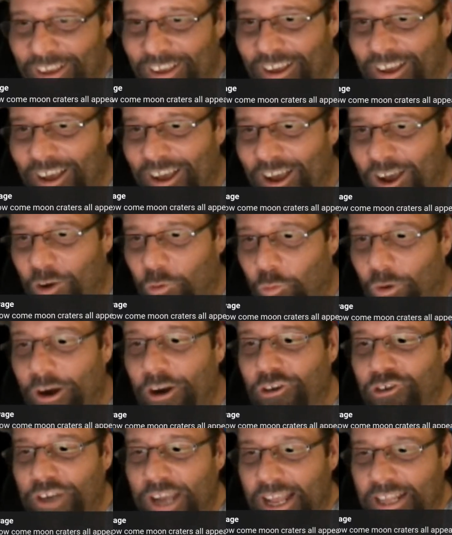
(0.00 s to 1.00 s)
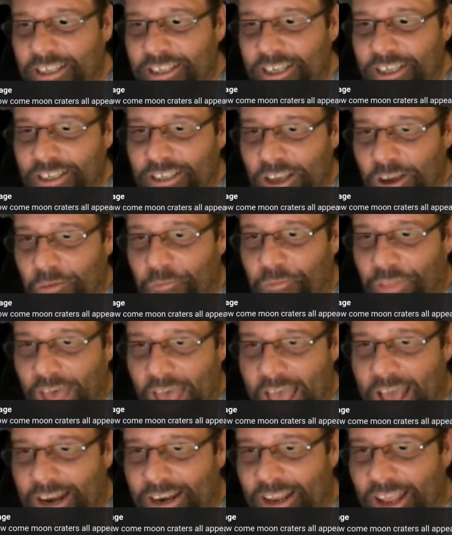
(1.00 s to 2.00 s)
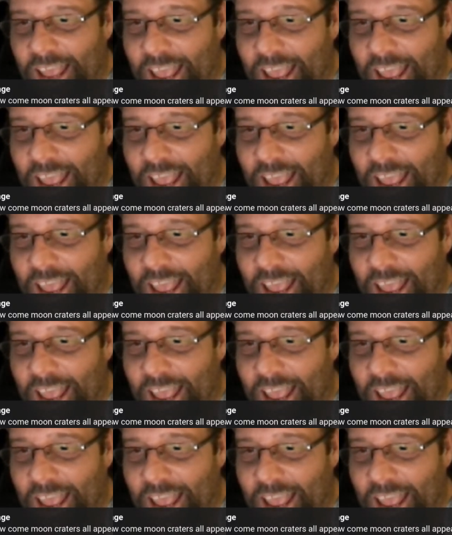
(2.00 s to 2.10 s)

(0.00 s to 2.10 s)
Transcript: What are chances of that?